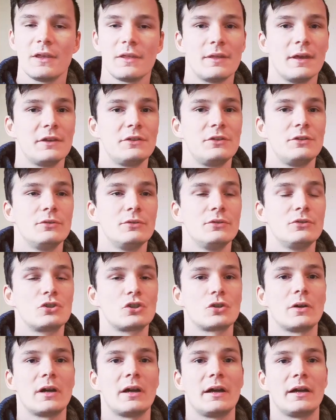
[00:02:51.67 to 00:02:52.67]
that you
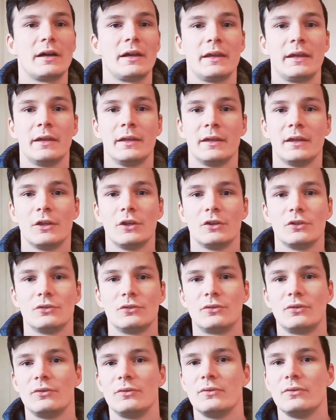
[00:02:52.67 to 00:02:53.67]
try
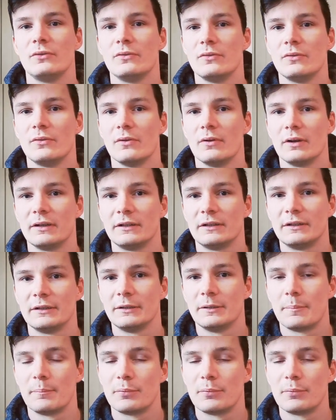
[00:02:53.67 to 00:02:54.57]
to uh,